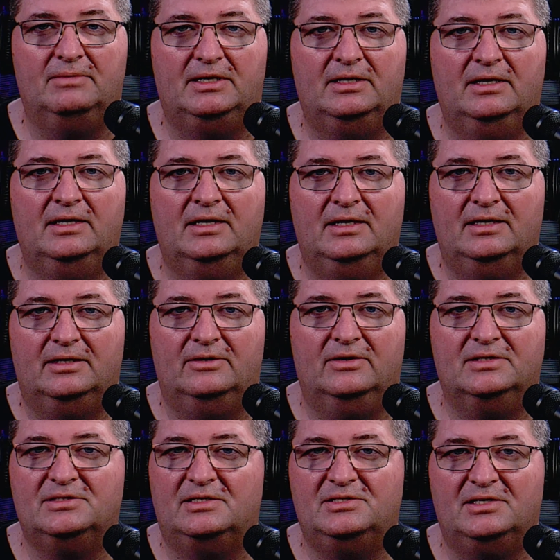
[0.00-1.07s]
And,
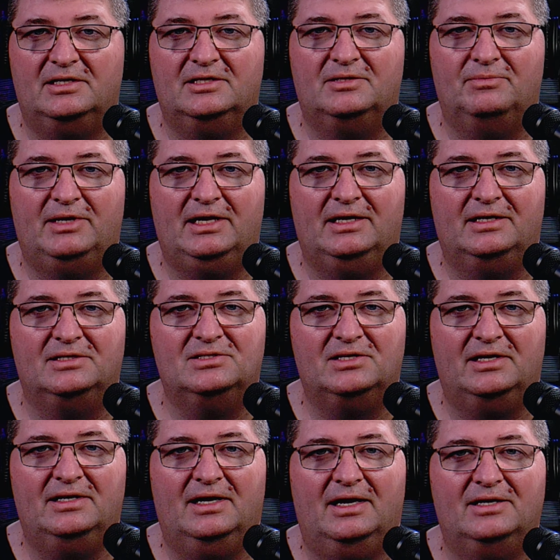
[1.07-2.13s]
as I said at the beginning,
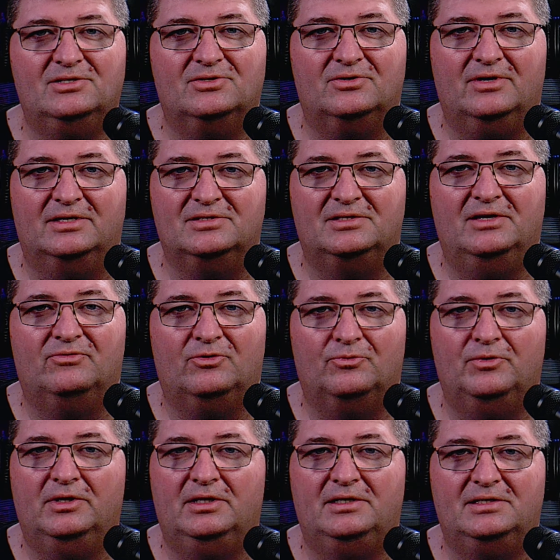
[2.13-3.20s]
Sennheiser has never
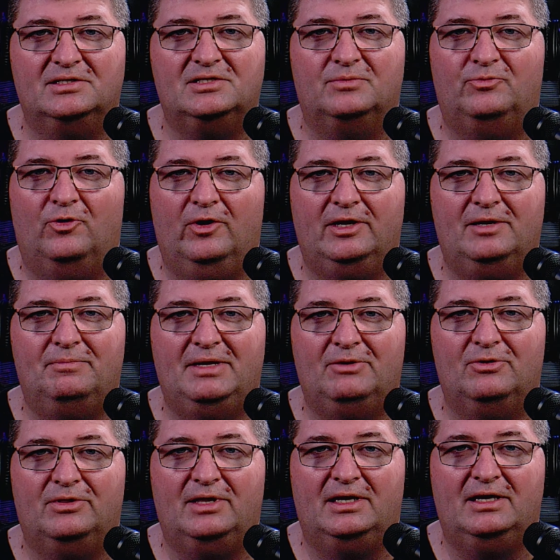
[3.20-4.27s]
really disappointed me
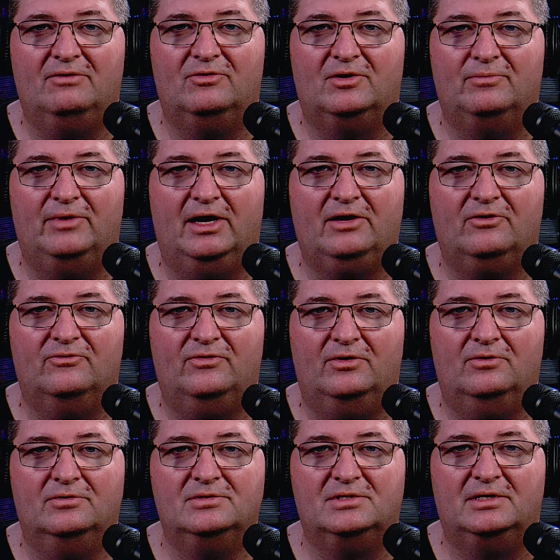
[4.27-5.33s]
with any of their
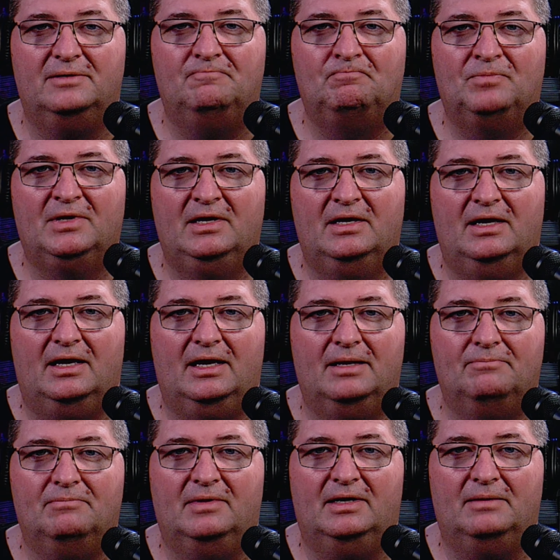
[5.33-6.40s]
microphones. And
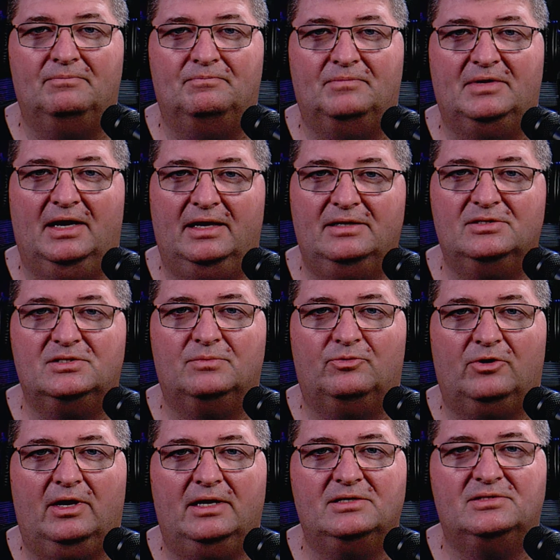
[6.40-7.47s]
I'm kind of
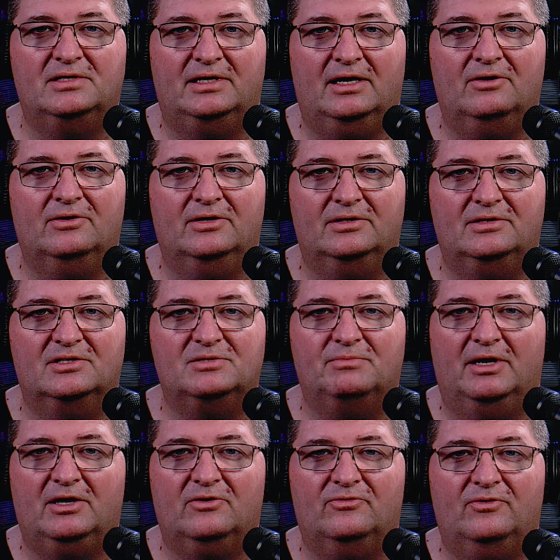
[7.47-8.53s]
surprised at how good this
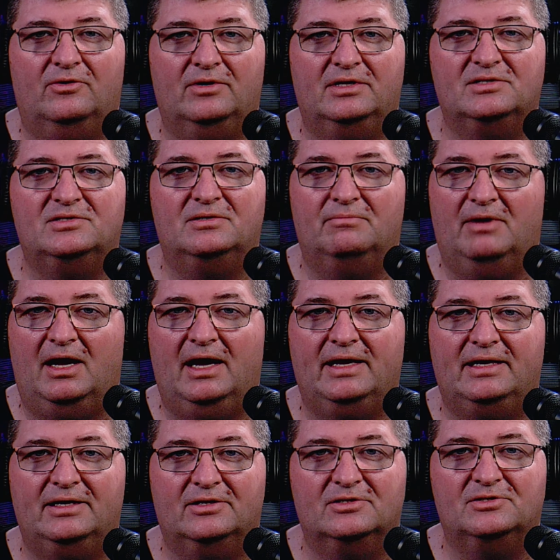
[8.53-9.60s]
microphone is to my
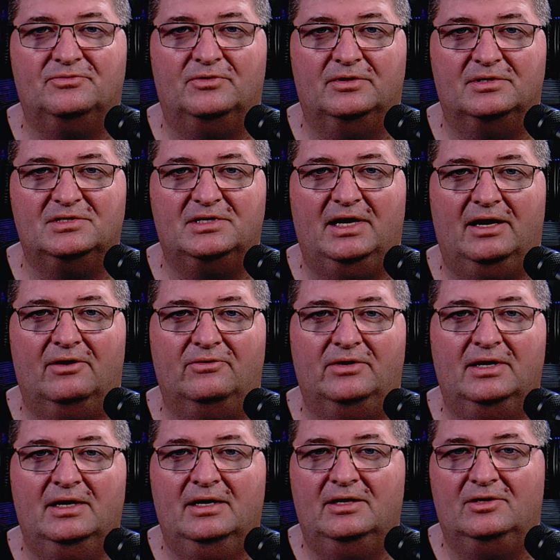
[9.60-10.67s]
ears for the sound.
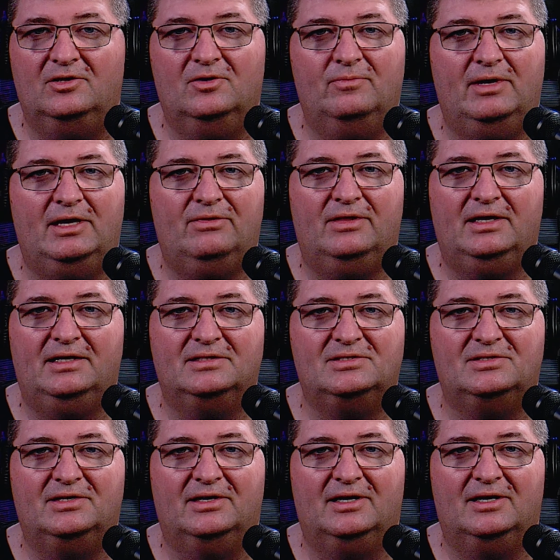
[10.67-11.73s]
You may think
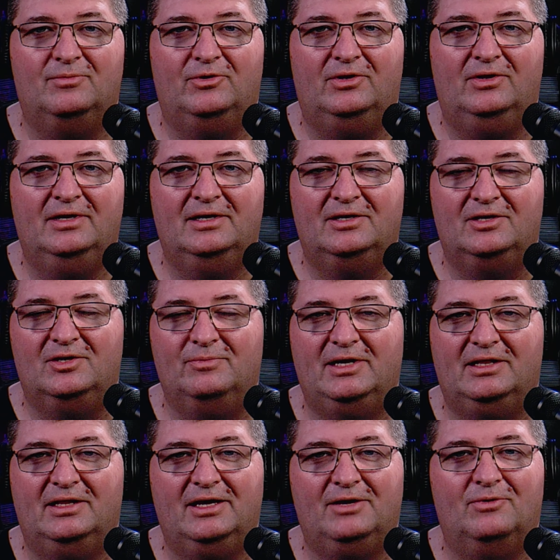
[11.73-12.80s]
it's terrible. You
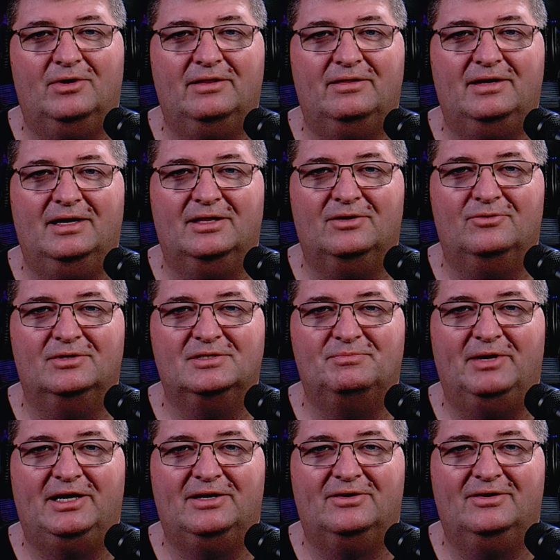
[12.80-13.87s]
may like one of the other ones
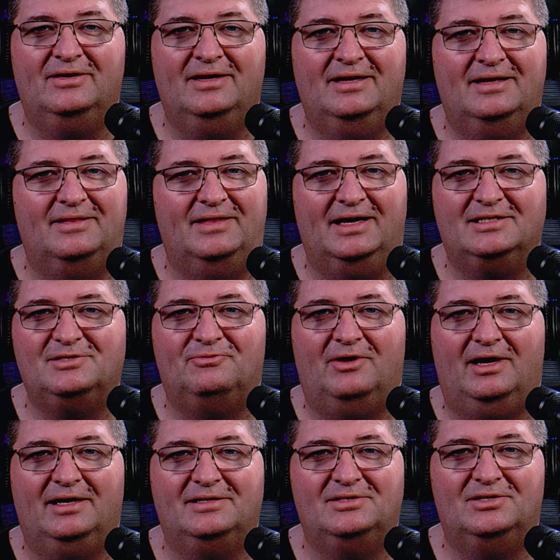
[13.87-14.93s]
better. That's
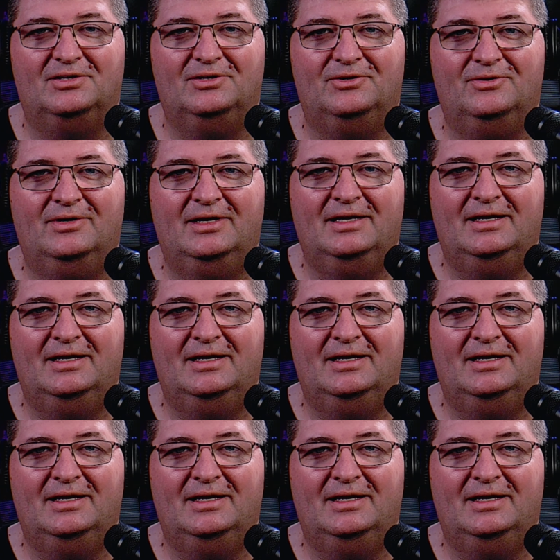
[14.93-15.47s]
fine too.